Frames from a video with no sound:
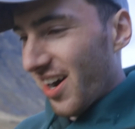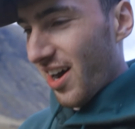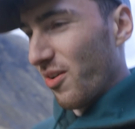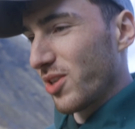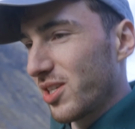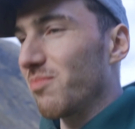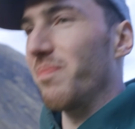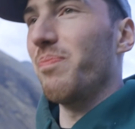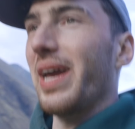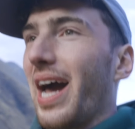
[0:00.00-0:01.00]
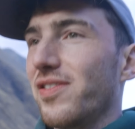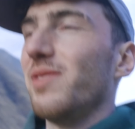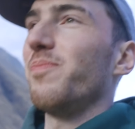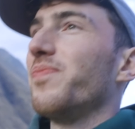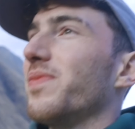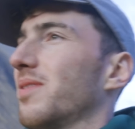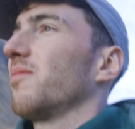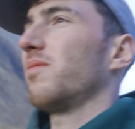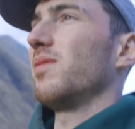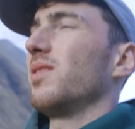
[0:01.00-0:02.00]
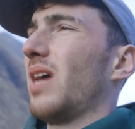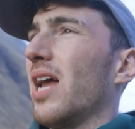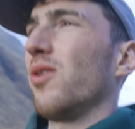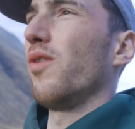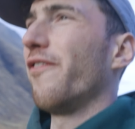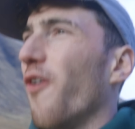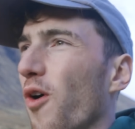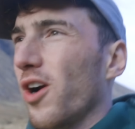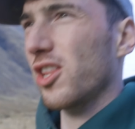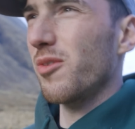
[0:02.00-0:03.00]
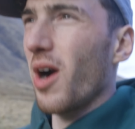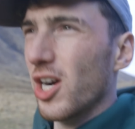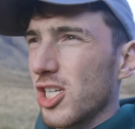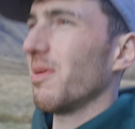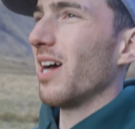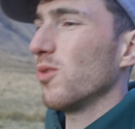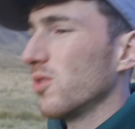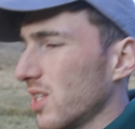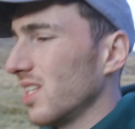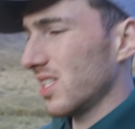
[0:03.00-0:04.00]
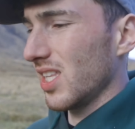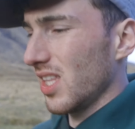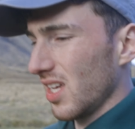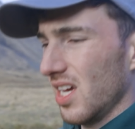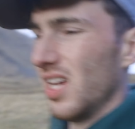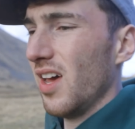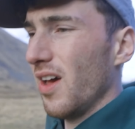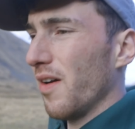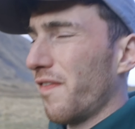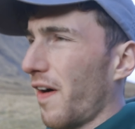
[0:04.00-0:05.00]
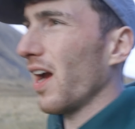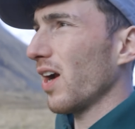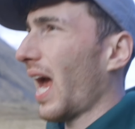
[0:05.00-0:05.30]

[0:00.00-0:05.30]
Oh, we just might have to, I don't know, fork the marshmallows into the fire.